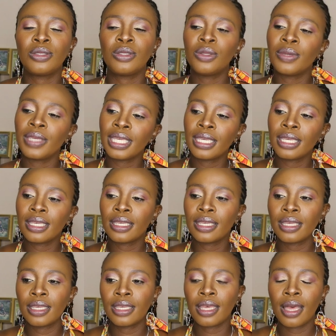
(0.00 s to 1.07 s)

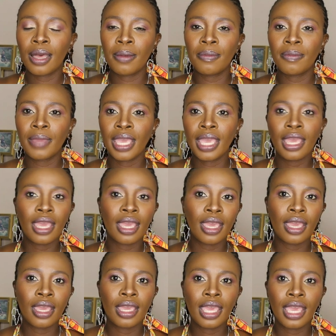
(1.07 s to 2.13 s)
doing
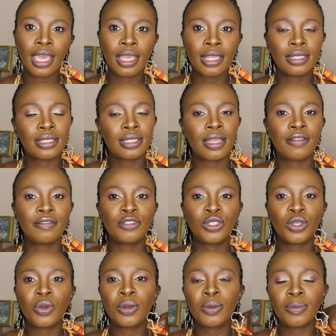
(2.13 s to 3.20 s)
hair care and stuff,
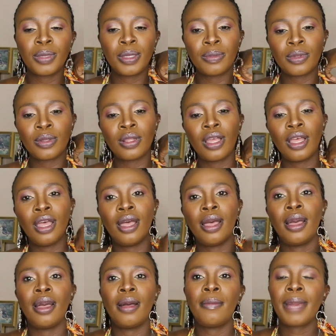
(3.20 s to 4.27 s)
showing people
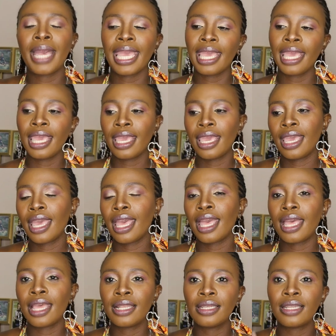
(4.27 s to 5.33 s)
my hair
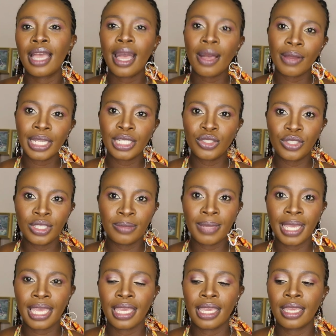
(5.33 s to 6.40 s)
and how I treat
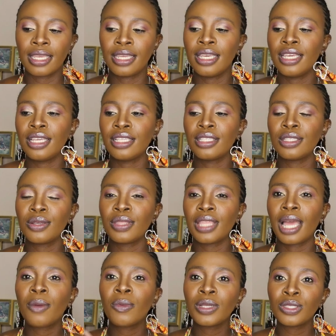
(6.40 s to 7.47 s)
my hair. So
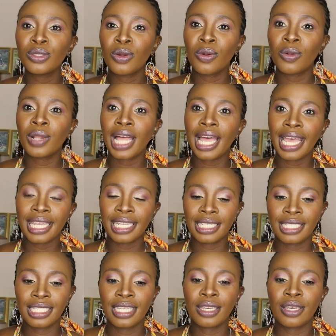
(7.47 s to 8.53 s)
that was the whole
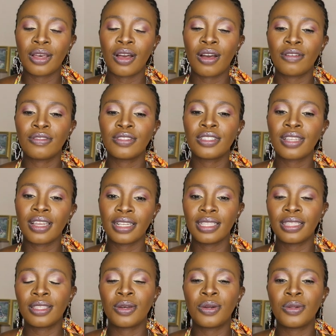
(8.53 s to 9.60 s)
idea of
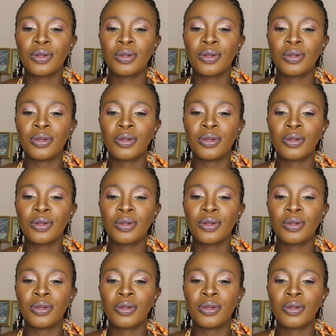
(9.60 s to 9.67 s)
starting the